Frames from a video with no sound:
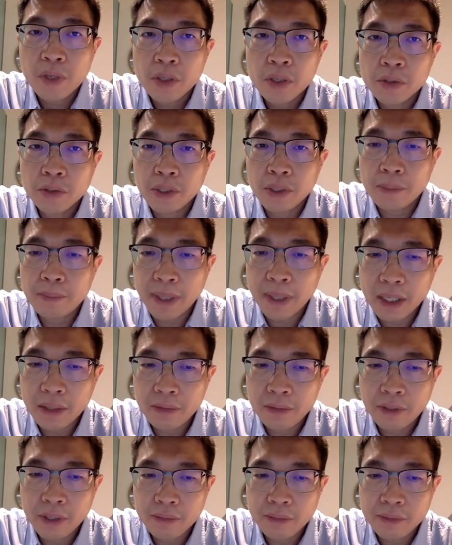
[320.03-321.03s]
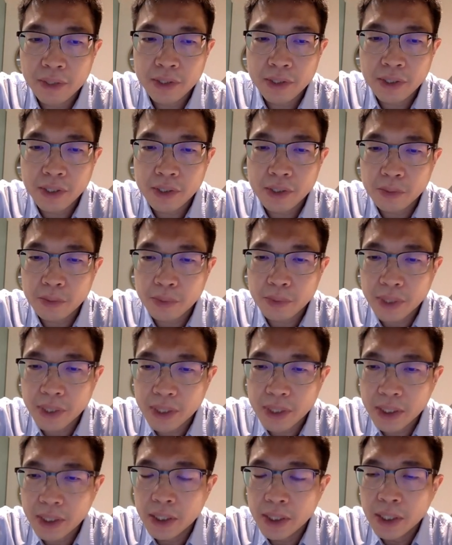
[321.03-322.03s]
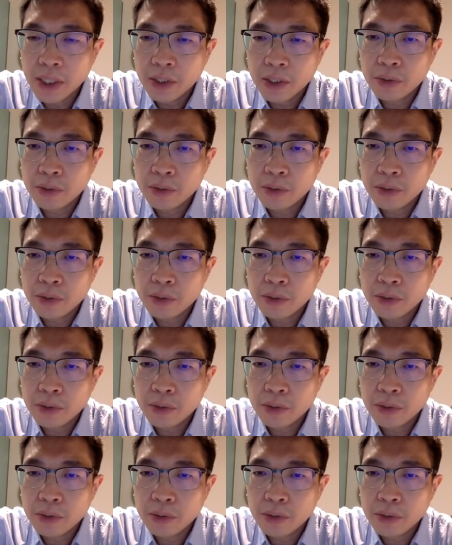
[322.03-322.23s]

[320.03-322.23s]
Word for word: So the benefit of this is really